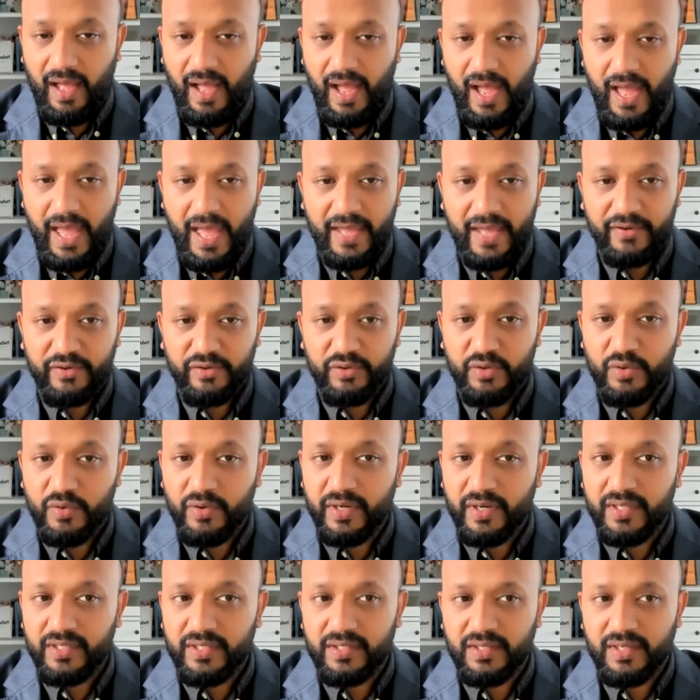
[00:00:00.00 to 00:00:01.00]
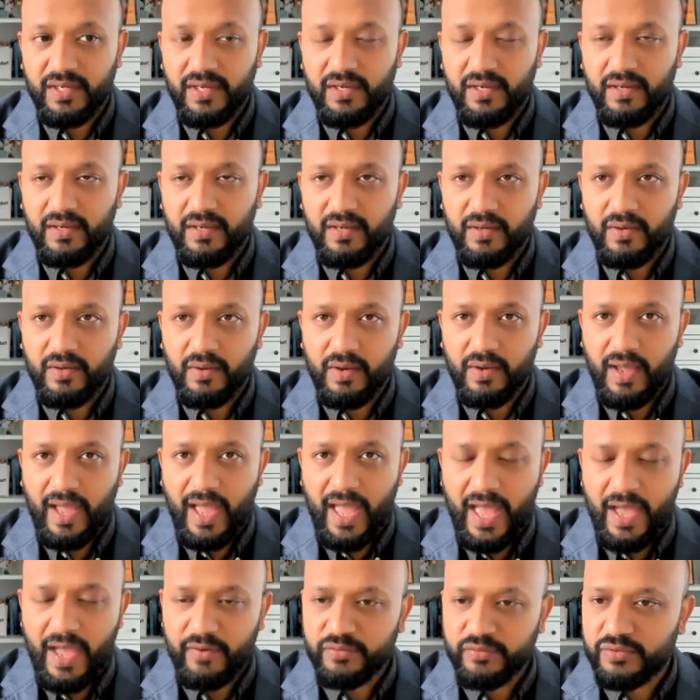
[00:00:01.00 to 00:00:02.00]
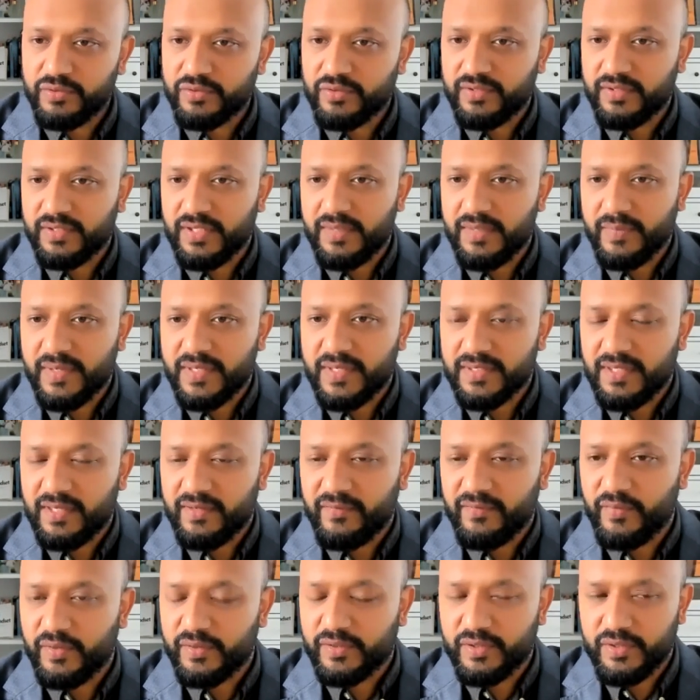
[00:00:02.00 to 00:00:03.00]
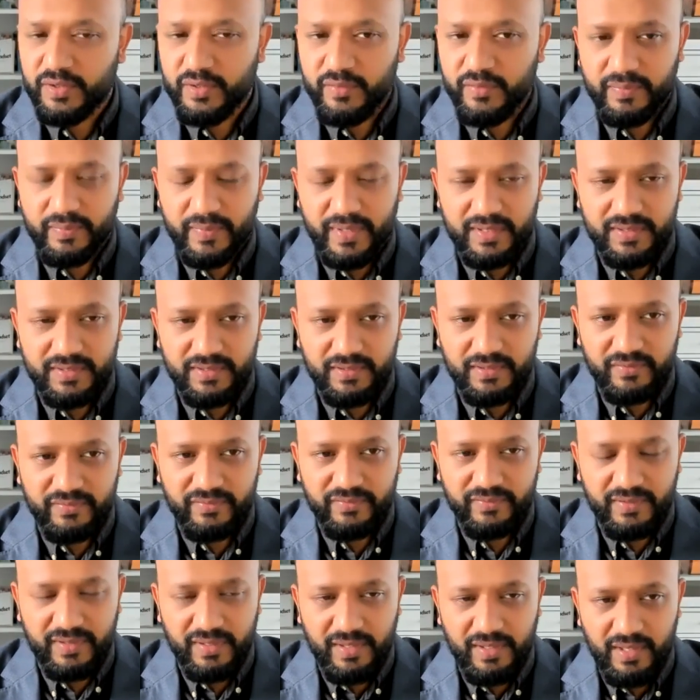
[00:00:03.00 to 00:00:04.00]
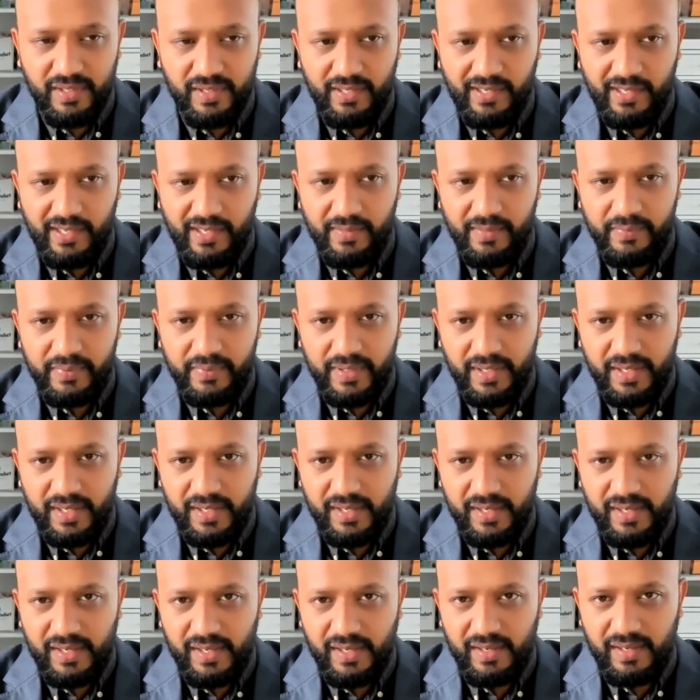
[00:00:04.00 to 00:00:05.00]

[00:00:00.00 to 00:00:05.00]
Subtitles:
I had no idea how to contain myself, what to do with myself. But